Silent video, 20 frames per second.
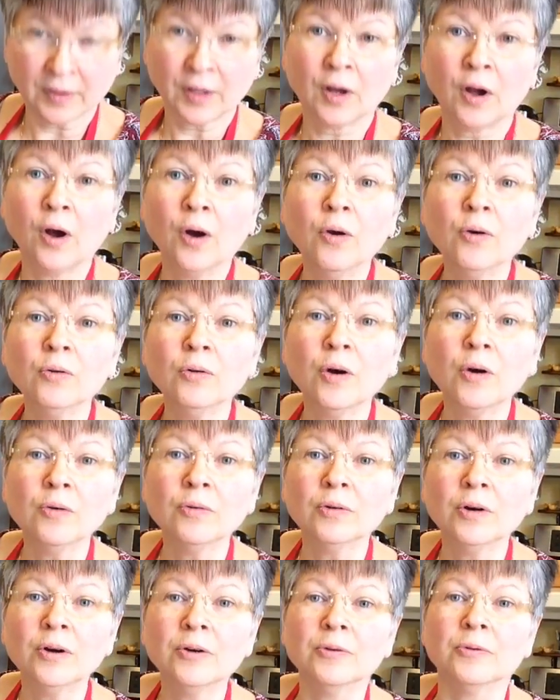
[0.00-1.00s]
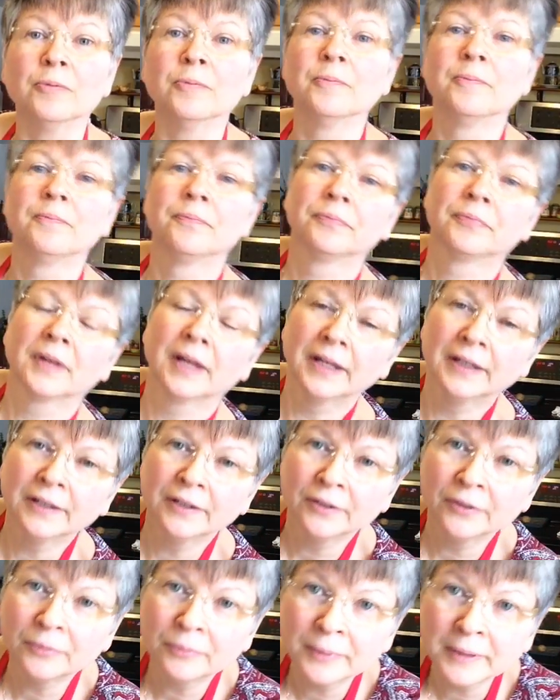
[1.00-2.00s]
Oh. And you
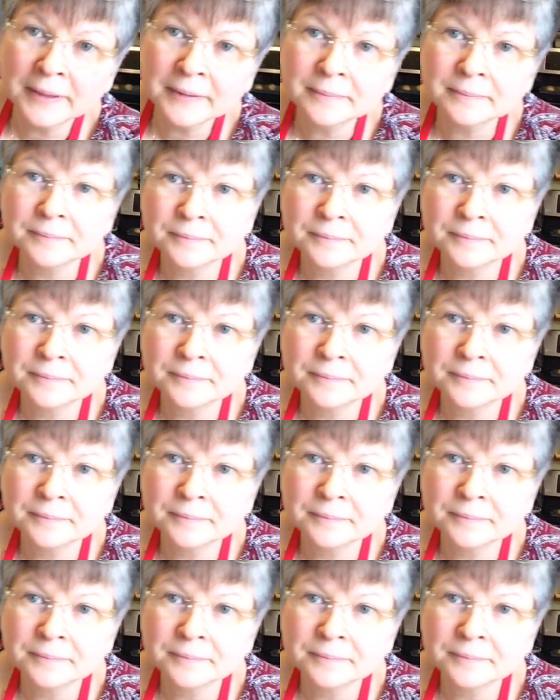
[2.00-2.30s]
know what?